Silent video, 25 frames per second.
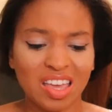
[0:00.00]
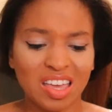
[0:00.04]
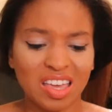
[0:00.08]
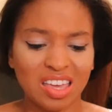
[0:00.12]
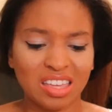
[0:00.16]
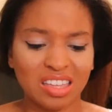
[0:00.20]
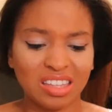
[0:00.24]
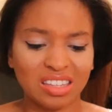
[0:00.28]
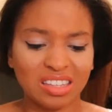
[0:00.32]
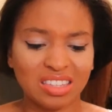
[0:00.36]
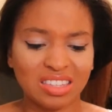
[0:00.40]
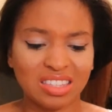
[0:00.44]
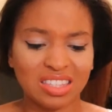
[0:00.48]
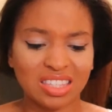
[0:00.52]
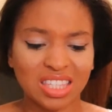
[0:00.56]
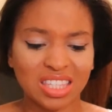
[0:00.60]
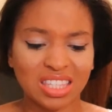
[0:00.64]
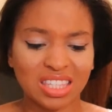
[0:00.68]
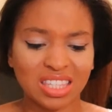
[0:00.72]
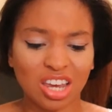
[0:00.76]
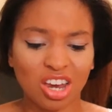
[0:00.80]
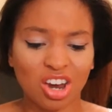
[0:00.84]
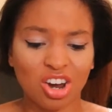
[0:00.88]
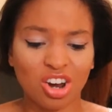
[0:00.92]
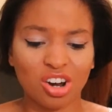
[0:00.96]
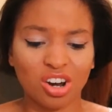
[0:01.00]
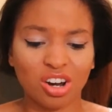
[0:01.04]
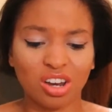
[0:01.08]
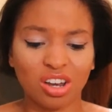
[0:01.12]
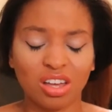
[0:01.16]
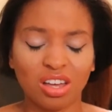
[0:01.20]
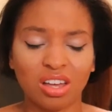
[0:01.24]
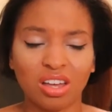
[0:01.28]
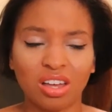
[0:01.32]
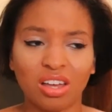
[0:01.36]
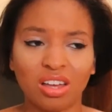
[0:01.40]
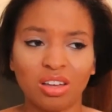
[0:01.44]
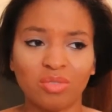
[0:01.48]
It
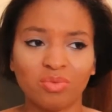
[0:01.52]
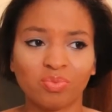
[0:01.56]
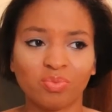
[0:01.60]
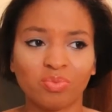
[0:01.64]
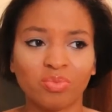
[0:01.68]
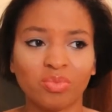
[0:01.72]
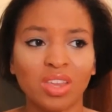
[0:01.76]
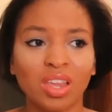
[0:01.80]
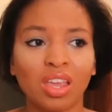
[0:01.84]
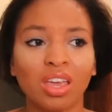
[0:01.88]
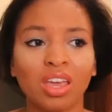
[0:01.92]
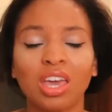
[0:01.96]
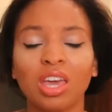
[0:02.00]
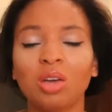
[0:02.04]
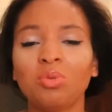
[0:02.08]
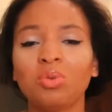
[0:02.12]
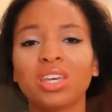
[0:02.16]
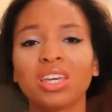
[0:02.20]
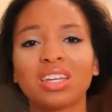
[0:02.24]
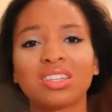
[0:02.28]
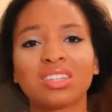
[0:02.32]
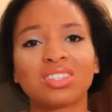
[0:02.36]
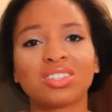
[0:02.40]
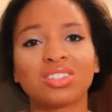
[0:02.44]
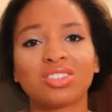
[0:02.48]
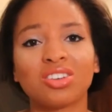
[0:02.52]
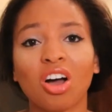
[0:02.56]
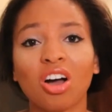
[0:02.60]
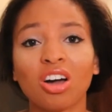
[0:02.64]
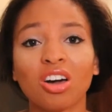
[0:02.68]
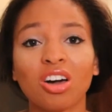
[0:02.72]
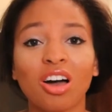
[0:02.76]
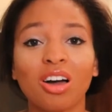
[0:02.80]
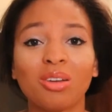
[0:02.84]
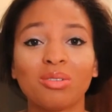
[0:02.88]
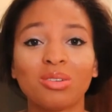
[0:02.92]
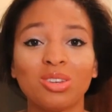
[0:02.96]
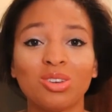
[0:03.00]
would get
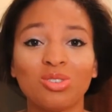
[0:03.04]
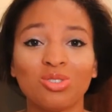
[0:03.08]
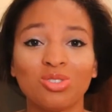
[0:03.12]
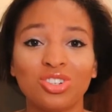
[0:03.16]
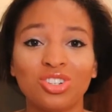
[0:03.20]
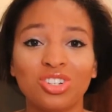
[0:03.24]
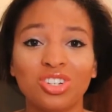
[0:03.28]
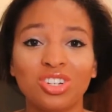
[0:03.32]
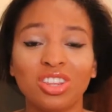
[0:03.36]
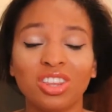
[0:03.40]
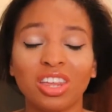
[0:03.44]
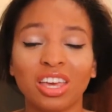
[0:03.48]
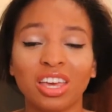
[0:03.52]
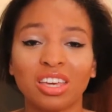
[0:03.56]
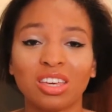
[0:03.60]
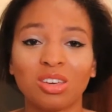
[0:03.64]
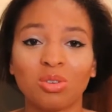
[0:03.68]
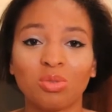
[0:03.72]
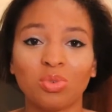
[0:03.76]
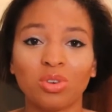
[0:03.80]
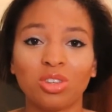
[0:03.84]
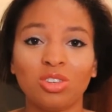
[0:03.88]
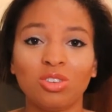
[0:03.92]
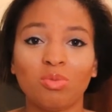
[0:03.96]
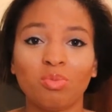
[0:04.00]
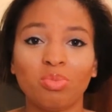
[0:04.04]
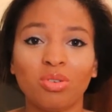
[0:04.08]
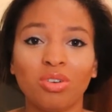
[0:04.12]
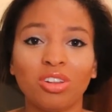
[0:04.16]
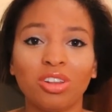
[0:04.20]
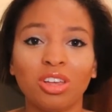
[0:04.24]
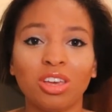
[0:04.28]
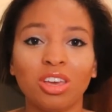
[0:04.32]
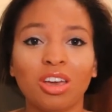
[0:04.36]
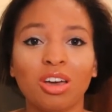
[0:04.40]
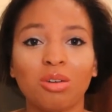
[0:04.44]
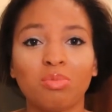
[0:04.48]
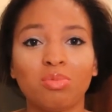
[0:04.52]
stuck on your, like when you're
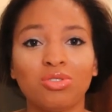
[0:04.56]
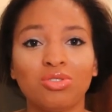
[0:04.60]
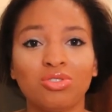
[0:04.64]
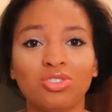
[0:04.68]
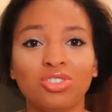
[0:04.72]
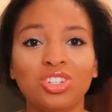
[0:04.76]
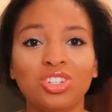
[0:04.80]
pulling up your